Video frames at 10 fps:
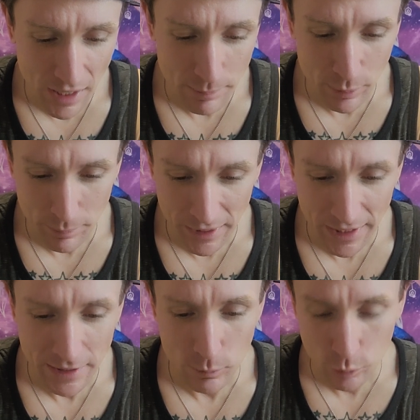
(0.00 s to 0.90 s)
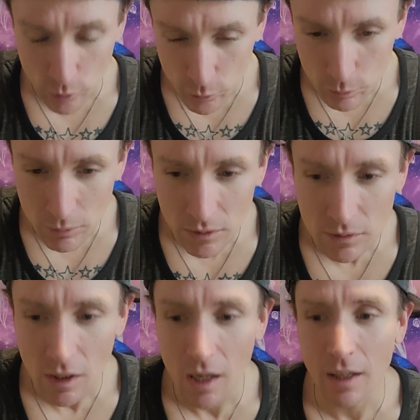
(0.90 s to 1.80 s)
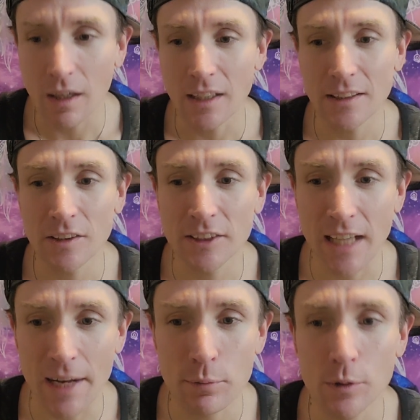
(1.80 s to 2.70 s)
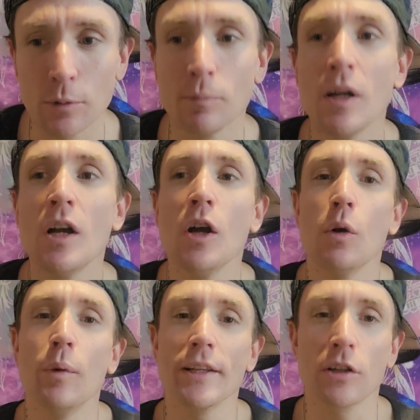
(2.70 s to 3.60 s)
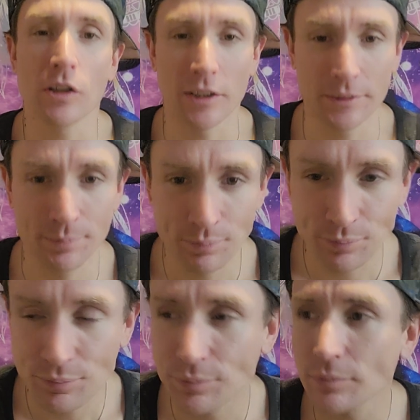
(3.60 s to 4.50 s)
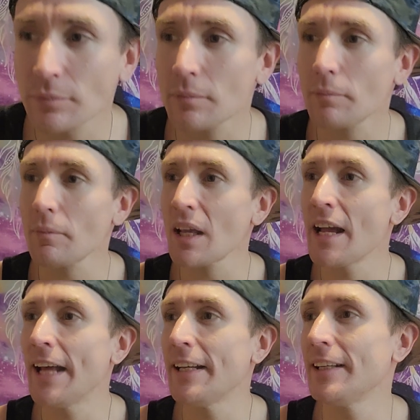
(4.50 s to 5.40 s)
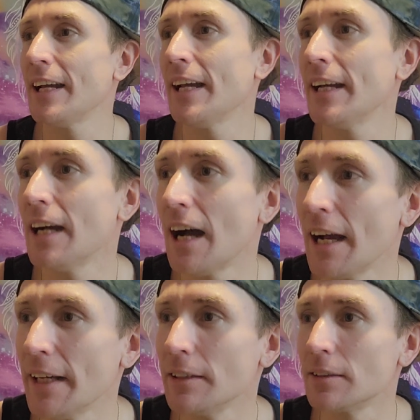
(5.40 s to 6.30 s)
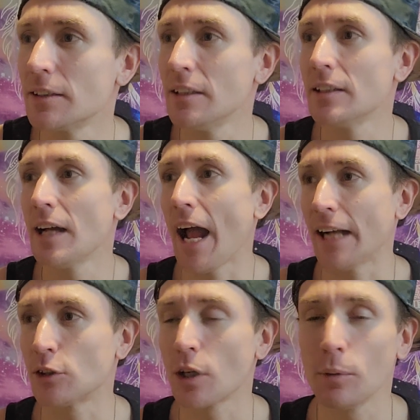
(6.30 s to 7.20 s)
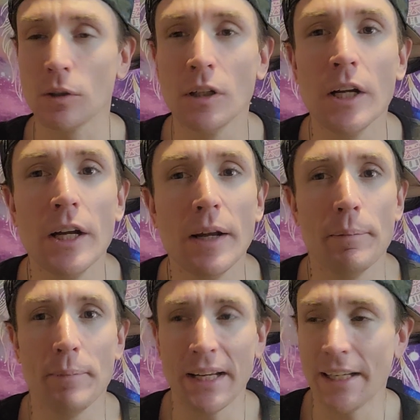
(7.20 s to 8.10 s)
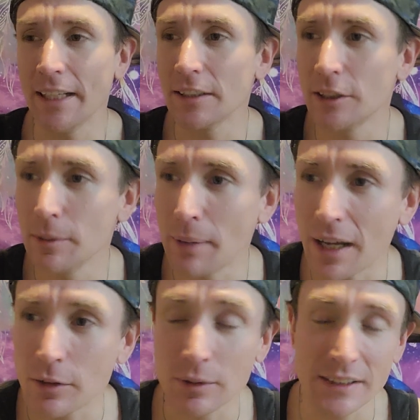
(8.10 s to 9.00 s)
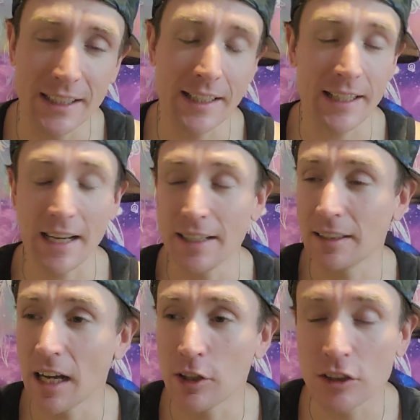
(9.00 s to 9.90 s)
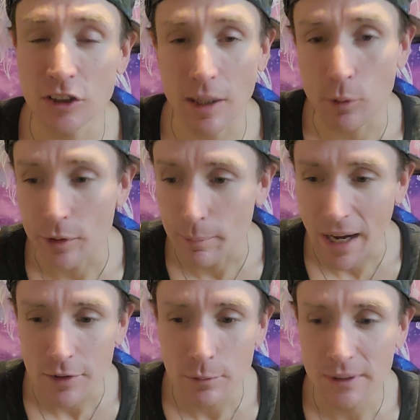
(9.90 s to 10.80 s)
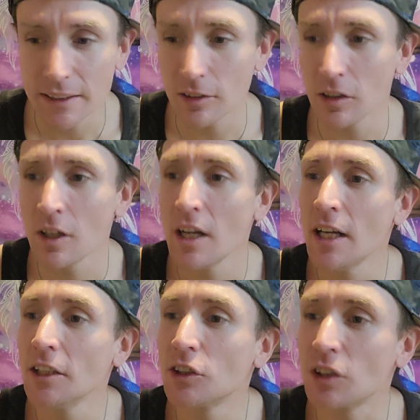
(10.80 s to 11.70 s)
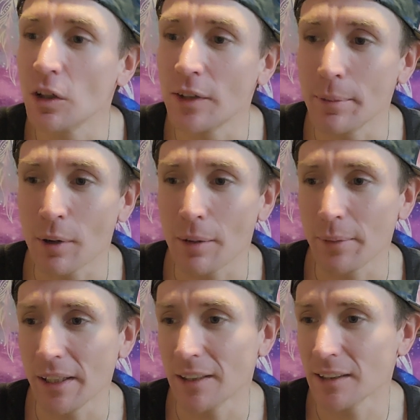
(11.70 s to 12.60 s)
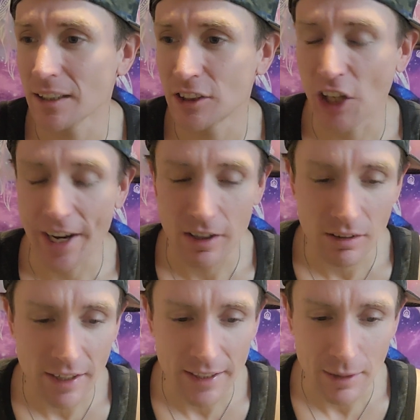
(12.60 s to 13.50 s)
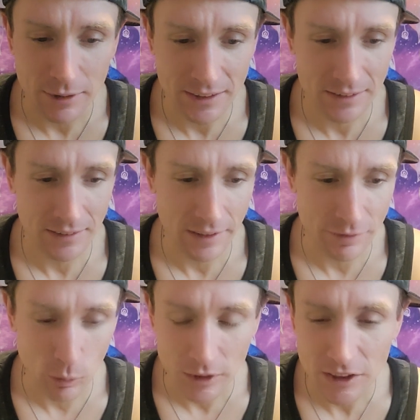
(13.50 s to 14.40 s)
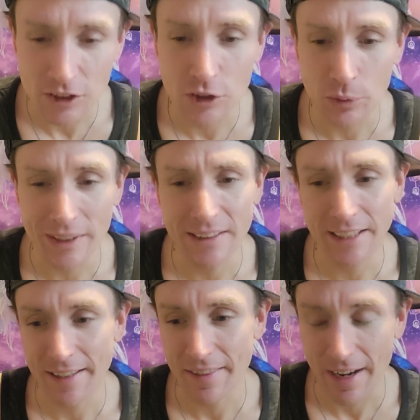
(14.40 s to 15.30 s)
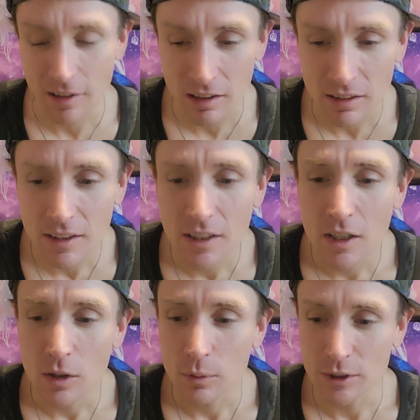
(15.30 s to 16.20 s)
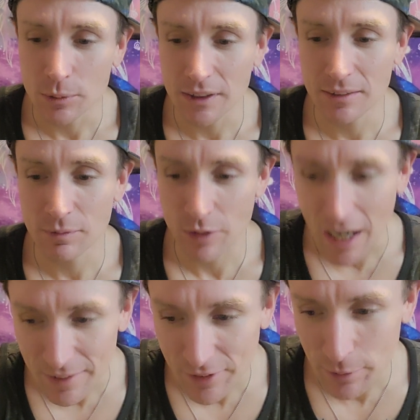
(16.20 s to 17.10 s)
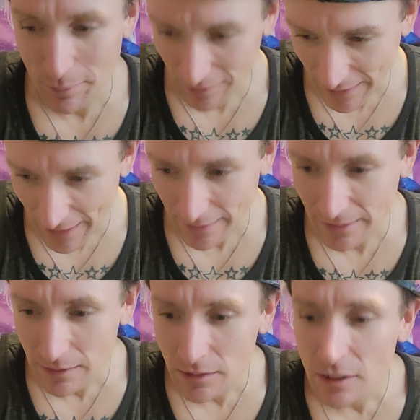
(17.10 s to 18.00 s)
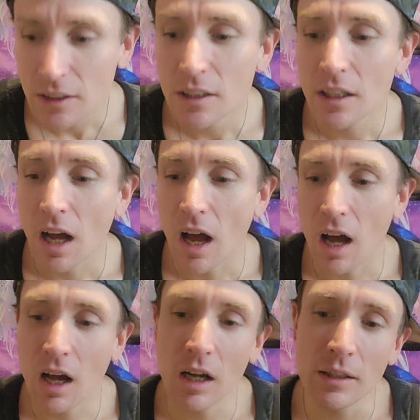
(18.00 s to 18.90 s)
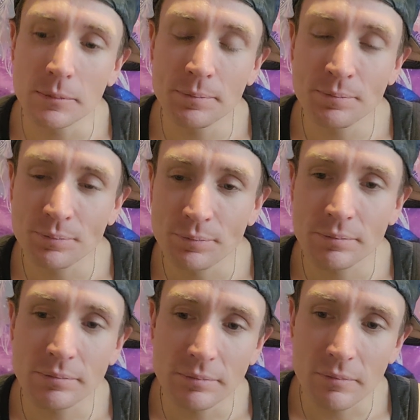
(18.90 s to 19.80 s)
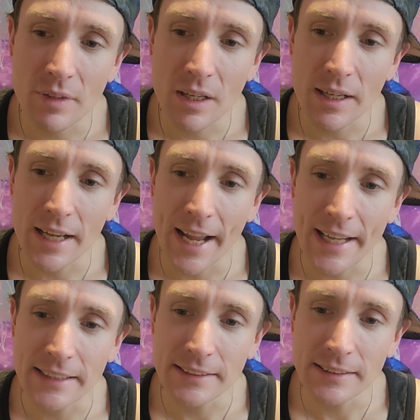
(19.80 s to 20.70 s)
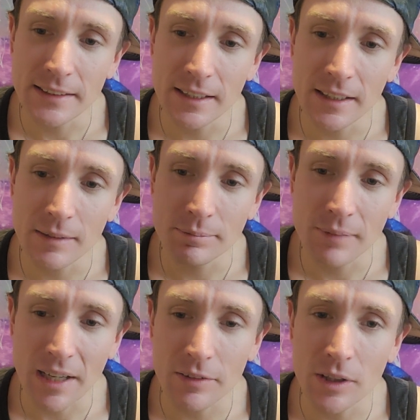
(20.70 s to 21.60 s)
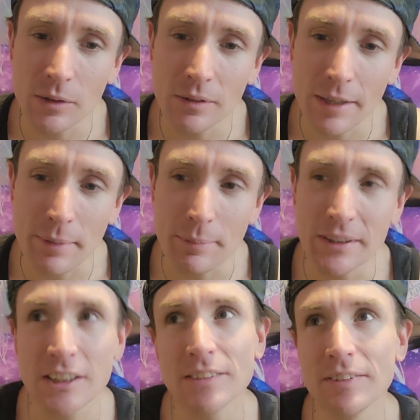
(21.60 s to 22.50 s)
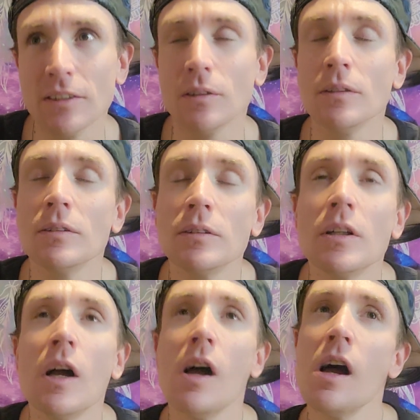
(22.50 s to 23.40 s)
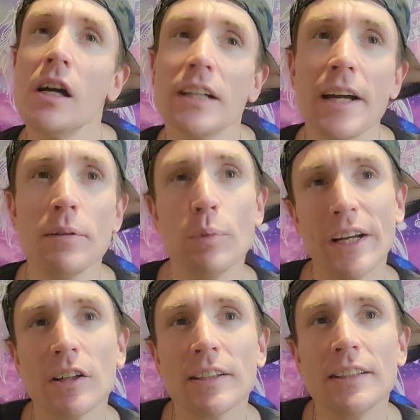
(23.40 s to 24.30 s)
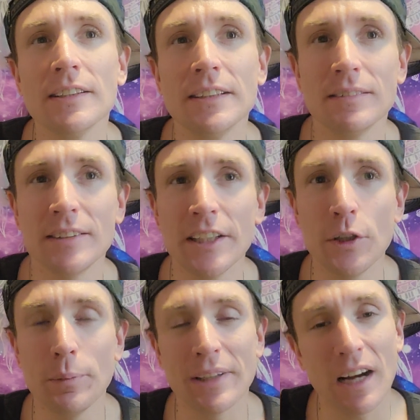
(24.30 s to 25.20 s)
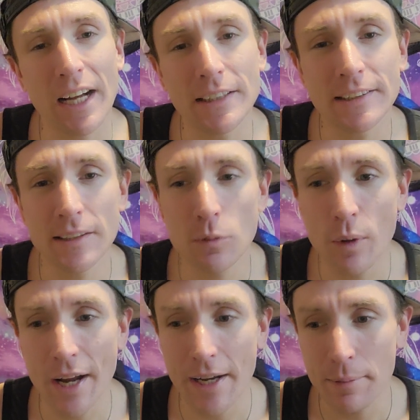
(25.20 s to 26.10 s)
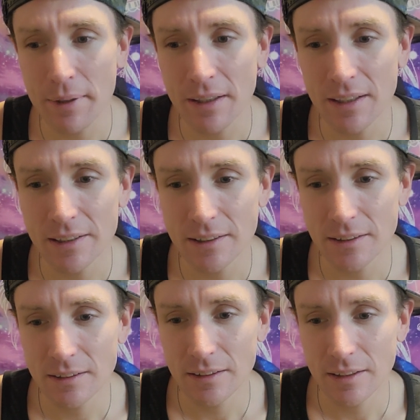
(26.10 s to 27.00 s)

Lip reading: put me in a room, a little side room with a curtain, and then I had trouble making it to the bathroom because I couldn't stop going to the bathroom still. So they brought me a chair, and I was forced to do it in there, which was kind of humiliating. I don't know, it made me just feel kind of weird and dehumanized in a way, because